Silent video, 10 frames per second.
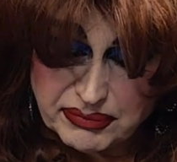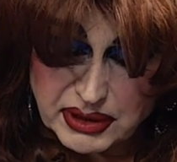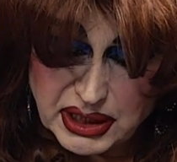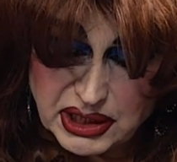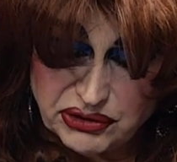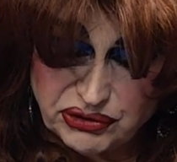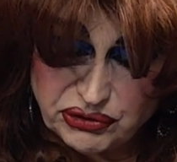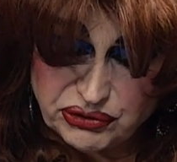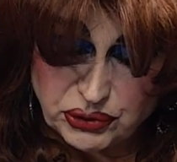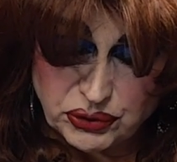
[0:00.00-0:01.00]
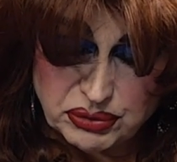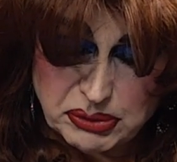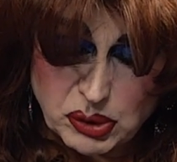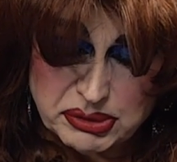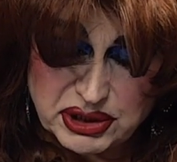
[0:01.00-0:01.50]
It is a stern
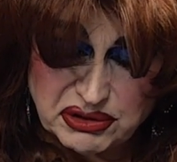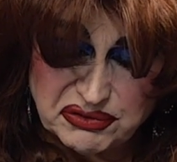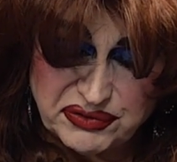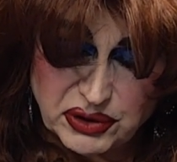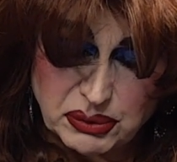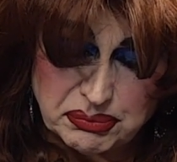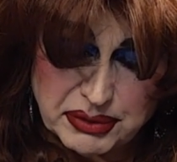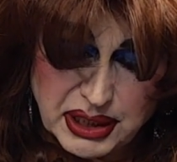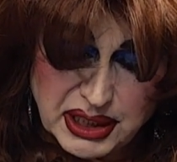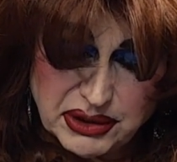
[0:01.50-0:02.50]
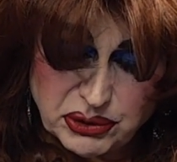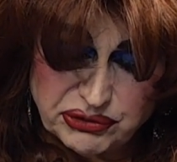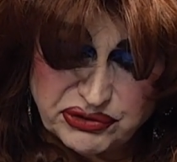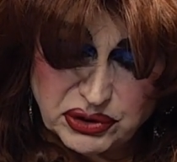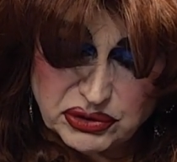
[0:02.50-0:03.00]
moment in the film. There's
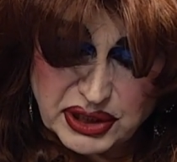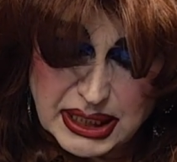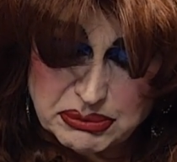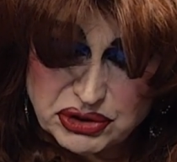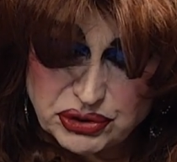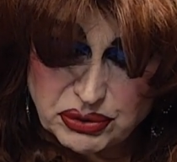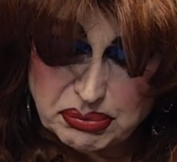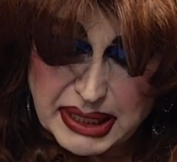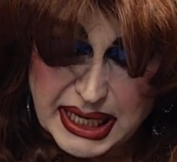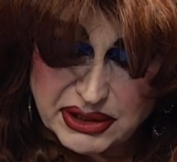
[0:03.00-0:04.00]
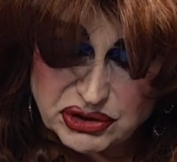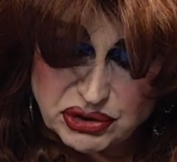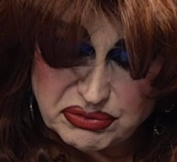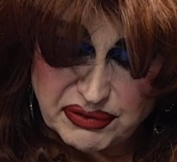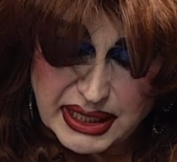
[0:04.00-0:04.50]
still time to turn back and to,
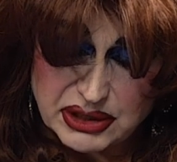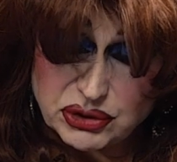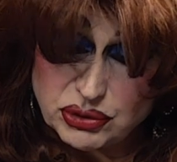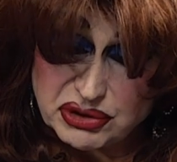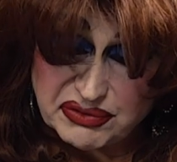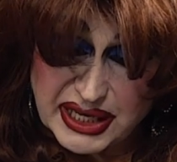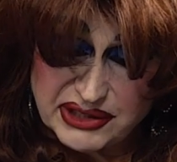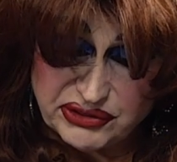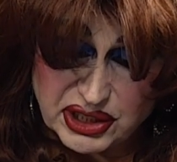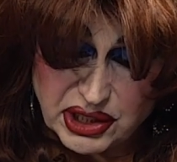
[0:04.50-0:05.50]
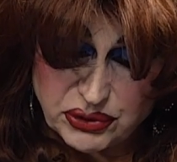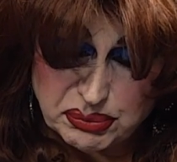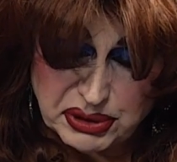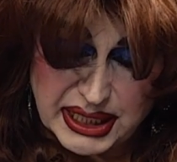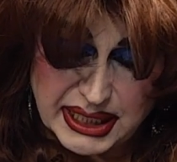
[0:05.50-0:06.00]
devi to devise another
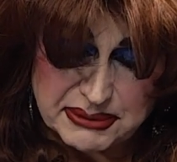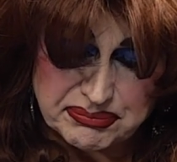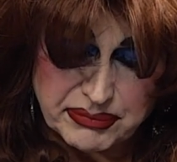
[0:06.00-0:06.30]
plan.